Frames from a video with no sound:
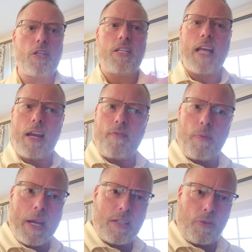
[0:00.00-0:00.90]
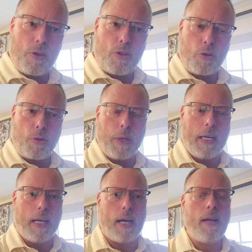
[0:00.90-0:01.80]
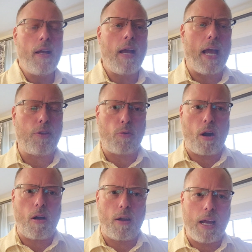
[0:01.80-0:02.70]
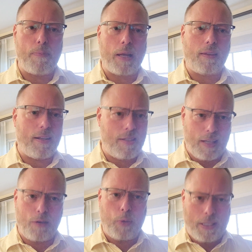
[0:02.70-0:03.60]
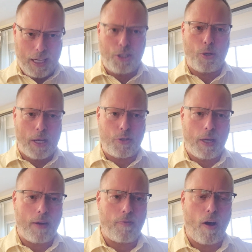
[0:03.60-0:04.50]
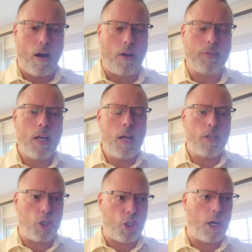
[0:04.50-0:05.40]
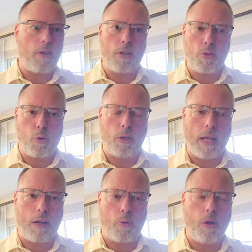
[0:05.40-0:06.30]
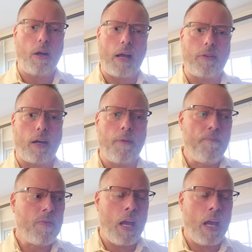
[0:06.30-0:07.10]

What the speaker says: send information out through social media and through our online methods that we teach you as you get involved to share this word out there.